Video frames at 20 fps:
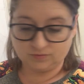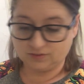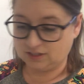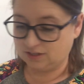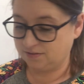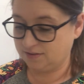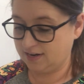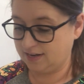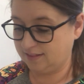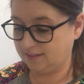
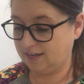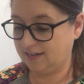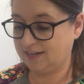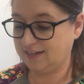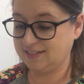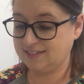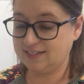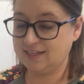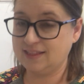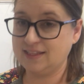All right, like
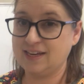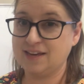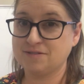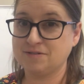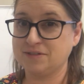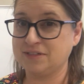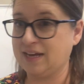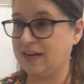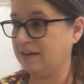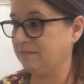I said the
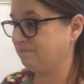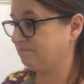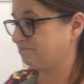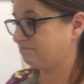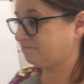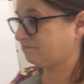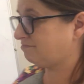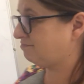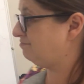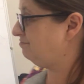other day,
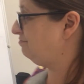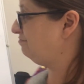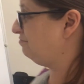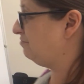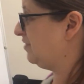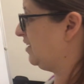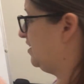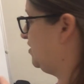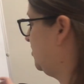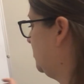I